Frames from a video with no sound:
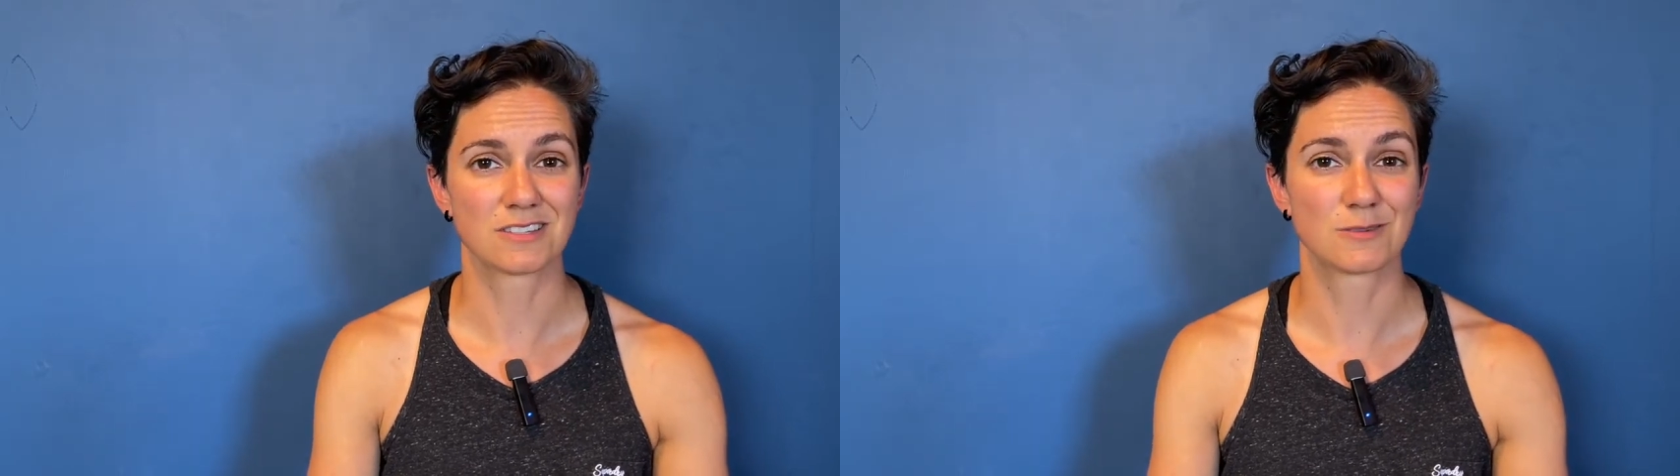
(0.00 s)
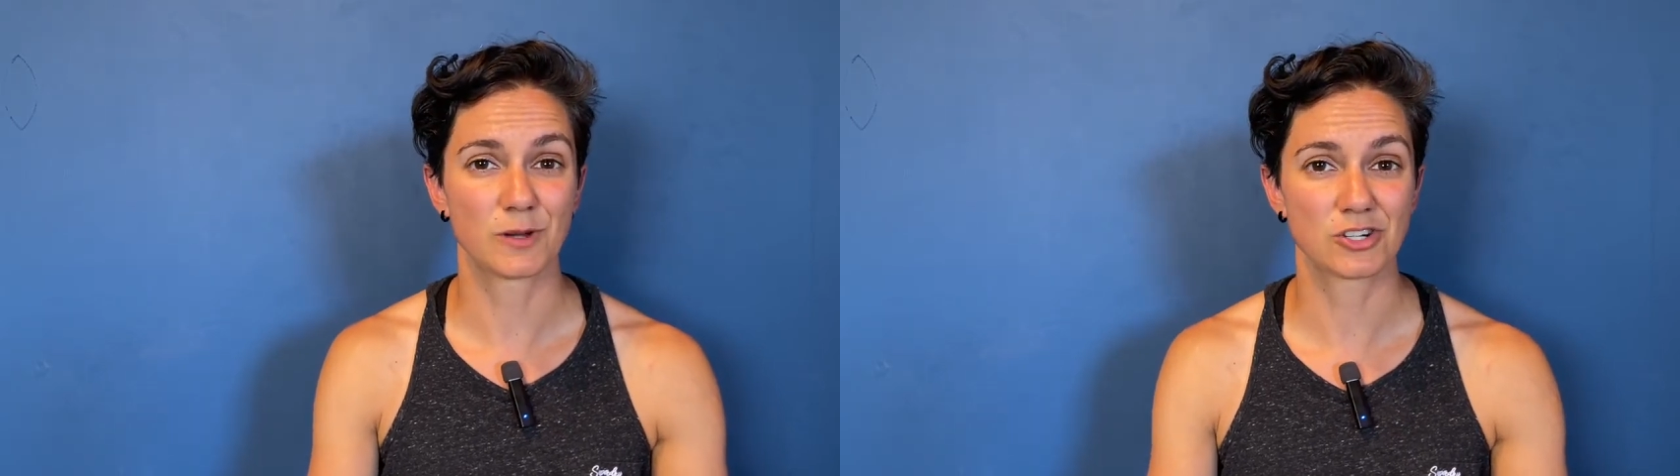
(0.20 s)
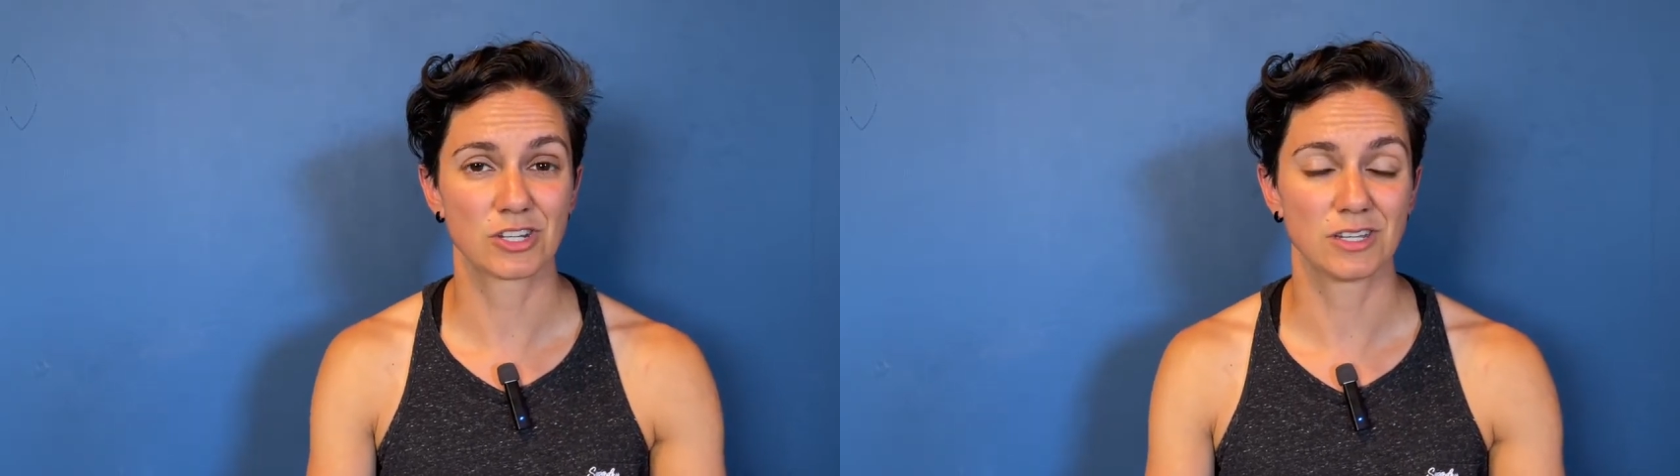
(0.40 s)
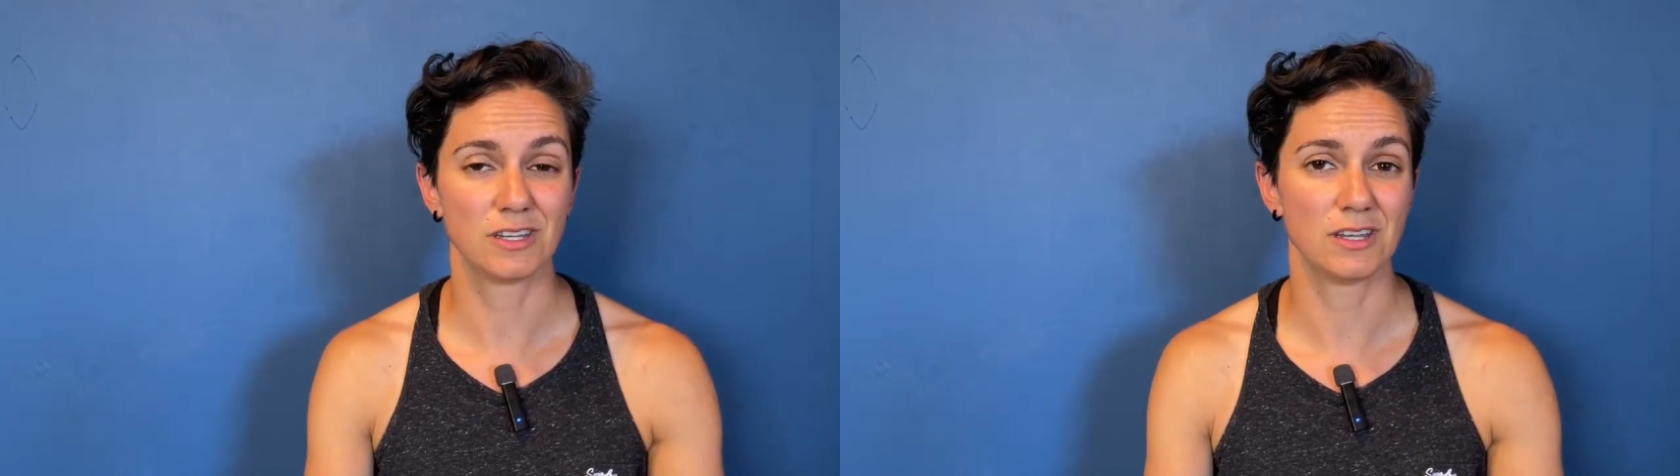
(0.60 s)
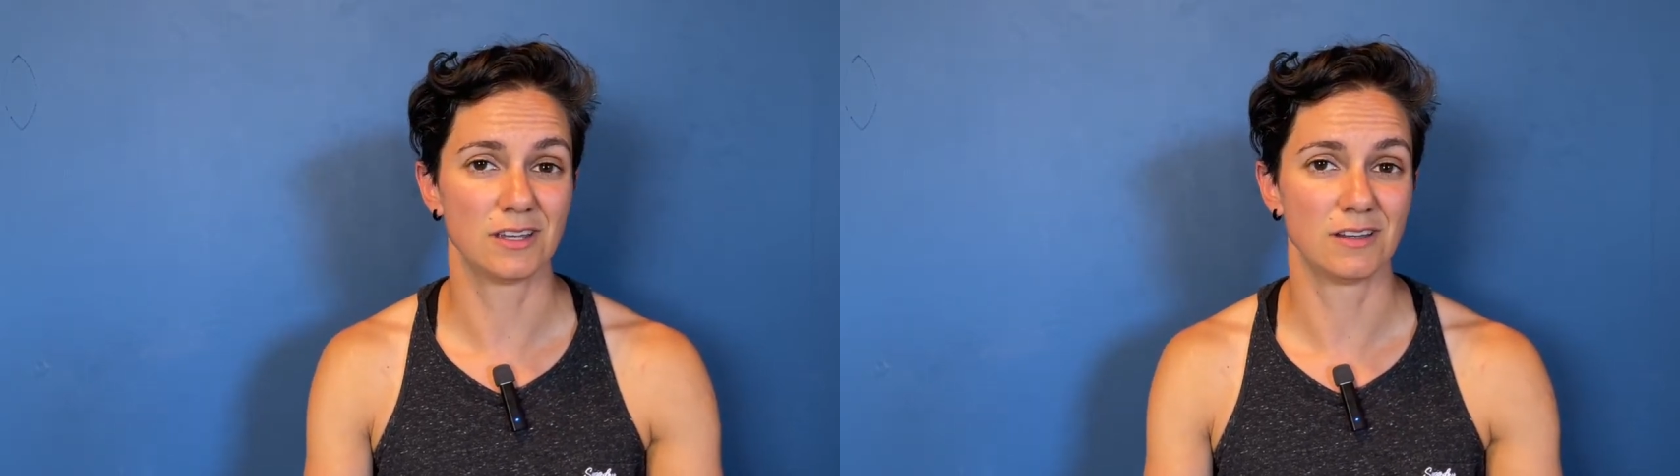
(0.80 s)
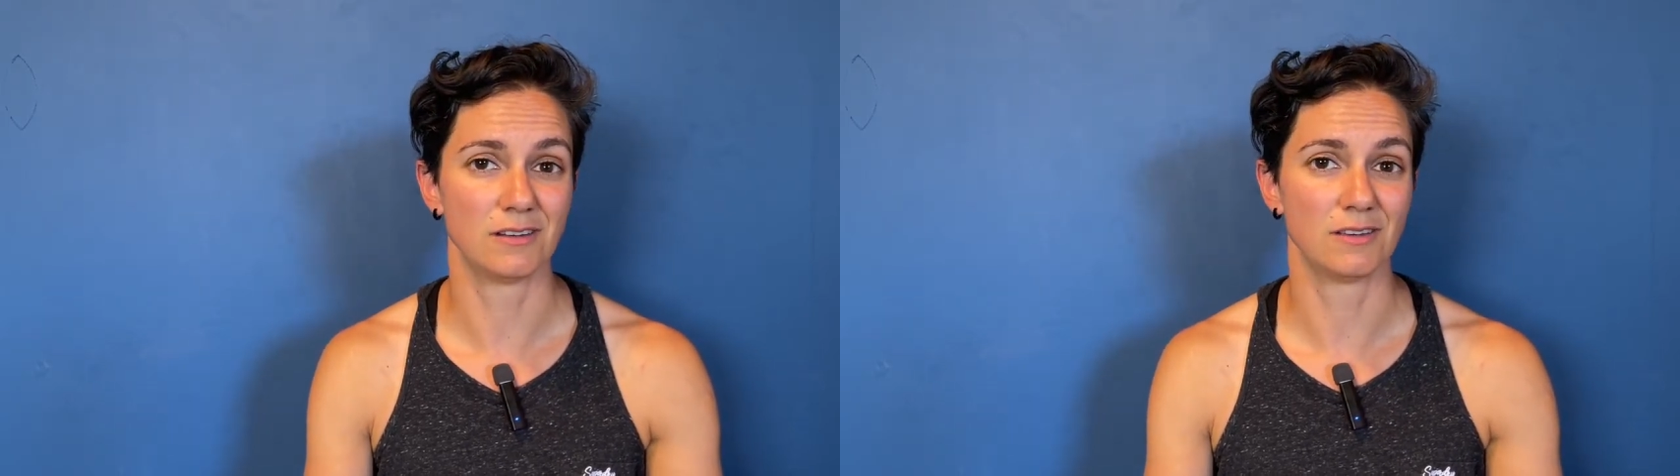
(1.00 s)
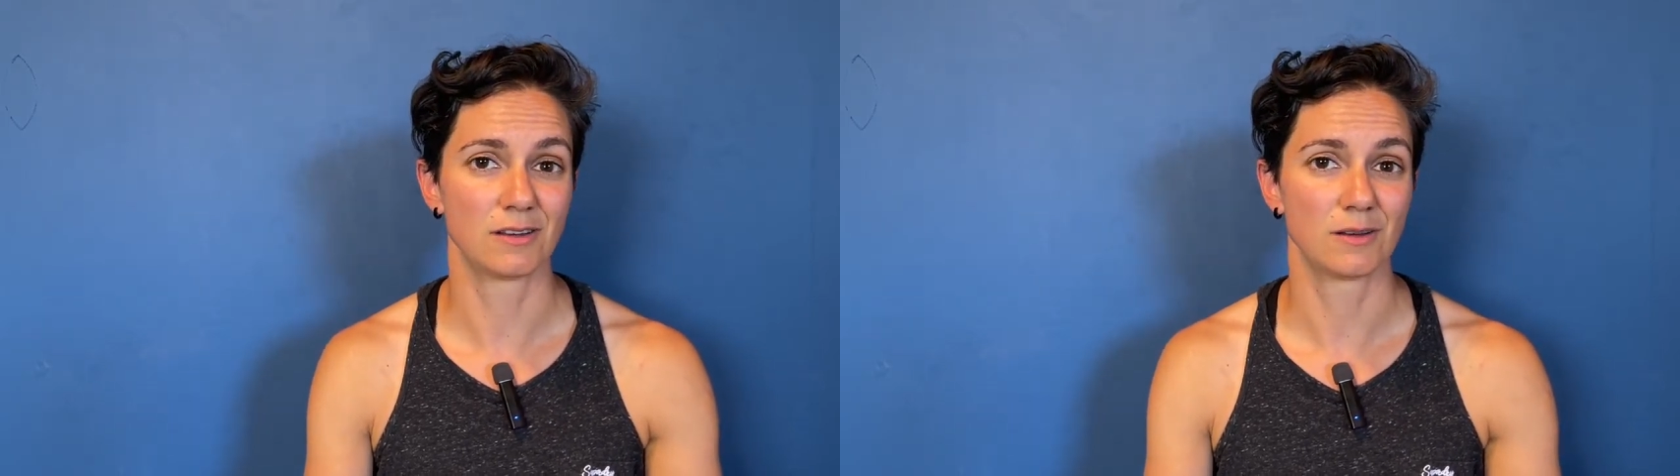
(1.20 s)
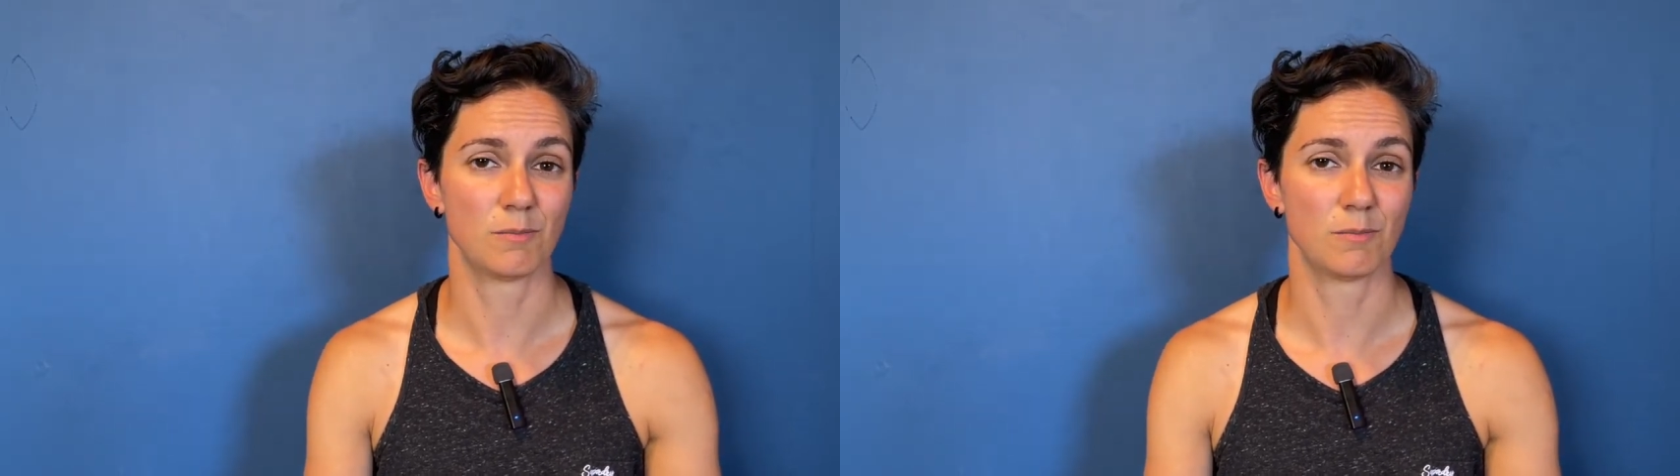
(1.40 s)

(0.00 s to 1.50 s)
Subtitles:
especially in